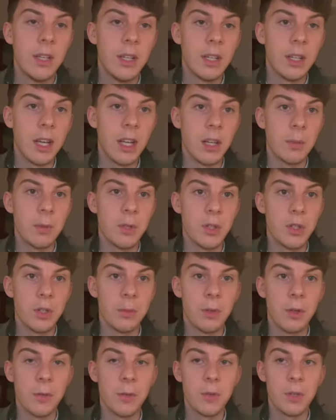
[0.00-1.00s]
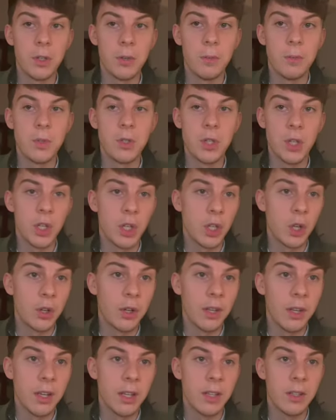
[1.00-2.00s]
Galloping Shump should have
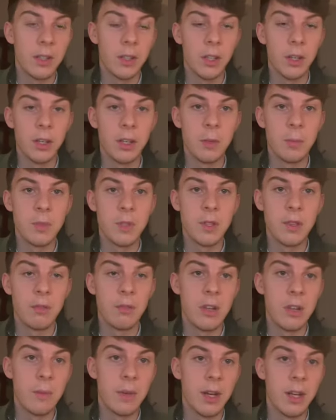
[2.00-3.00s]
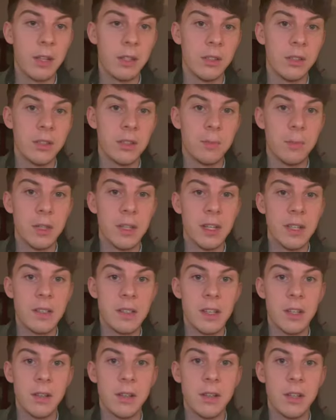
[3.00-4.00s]
gone here, going up to 3 miles, but
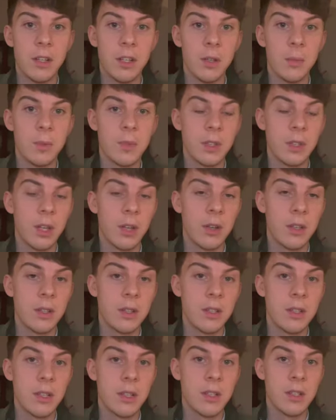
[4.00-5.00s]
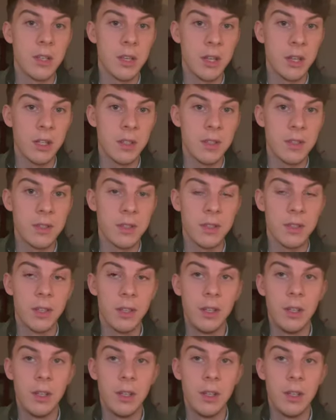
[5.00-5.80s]
it's ended up going to the Turners.